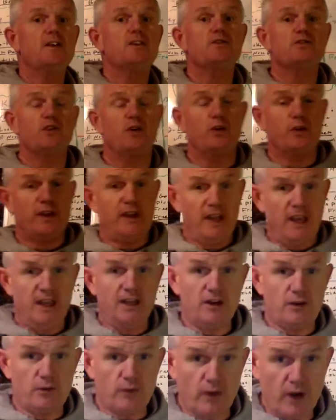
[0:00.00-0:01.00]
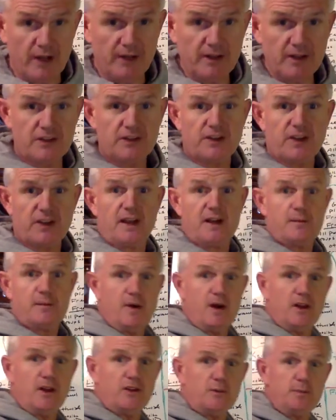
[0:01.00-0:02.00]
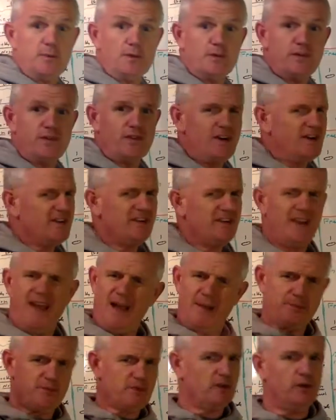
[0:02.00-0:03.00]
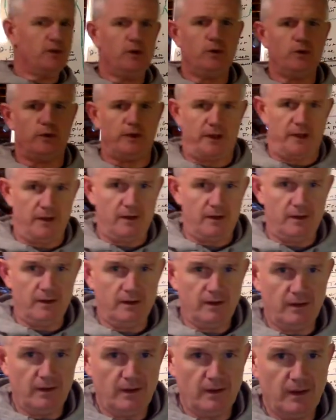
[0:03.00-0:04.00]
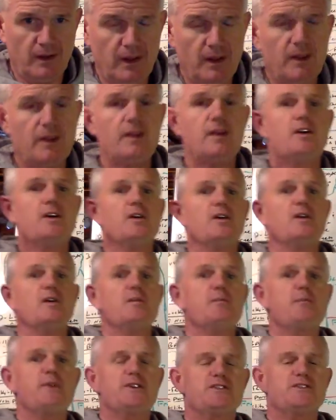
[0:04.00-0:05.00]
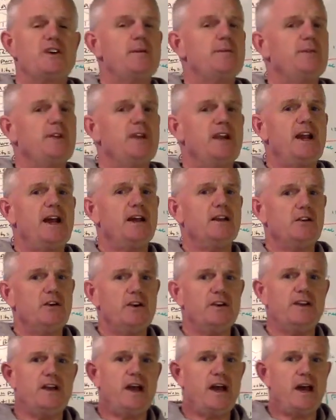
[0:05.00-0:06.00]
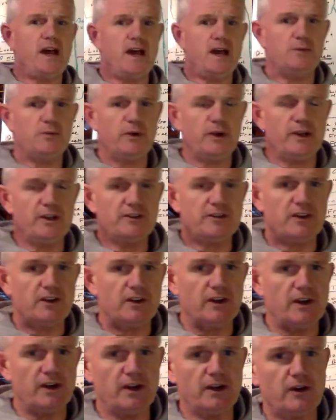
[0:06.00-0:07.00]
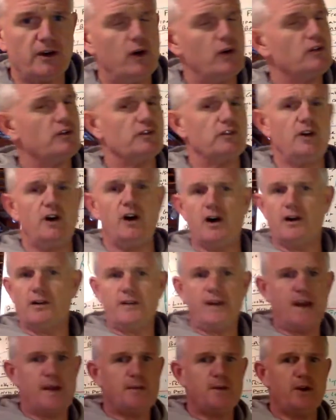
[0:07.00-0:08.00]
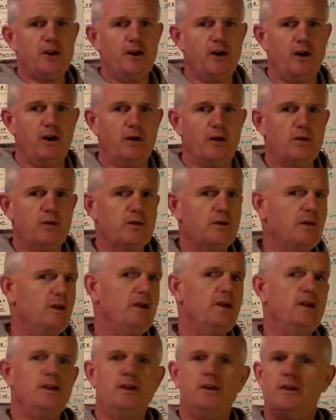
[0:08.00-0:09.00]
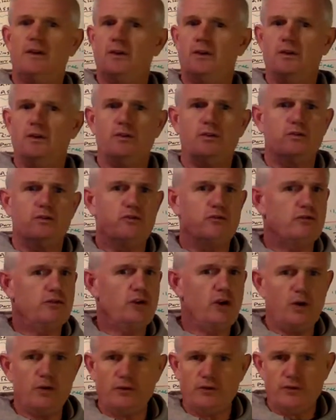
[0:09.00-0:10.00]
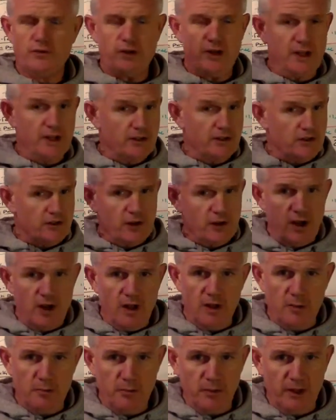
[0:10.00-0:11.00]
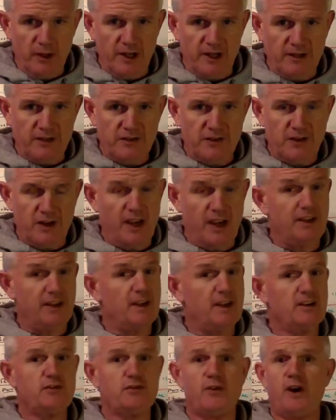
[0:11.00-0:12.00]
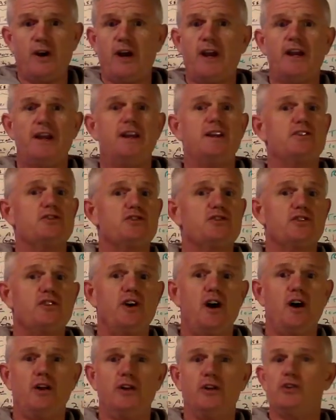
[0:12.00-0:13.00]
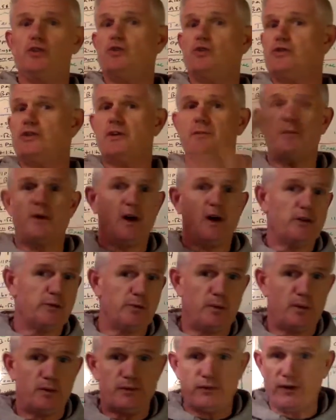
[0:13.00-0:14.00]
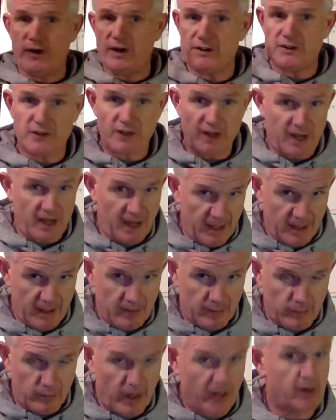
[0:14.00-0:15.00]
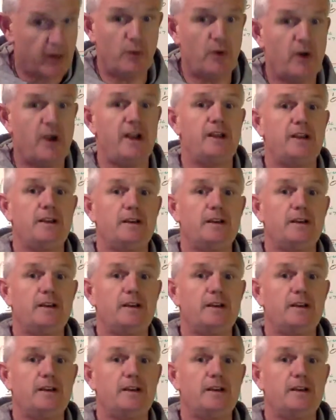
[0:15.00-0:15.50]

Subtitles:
So can you run this out of multiple fronts? Absolutely. But something I learned the hard way as a young coach a long time ago, don't install a blitz and then try and install it using multiple fronts right away.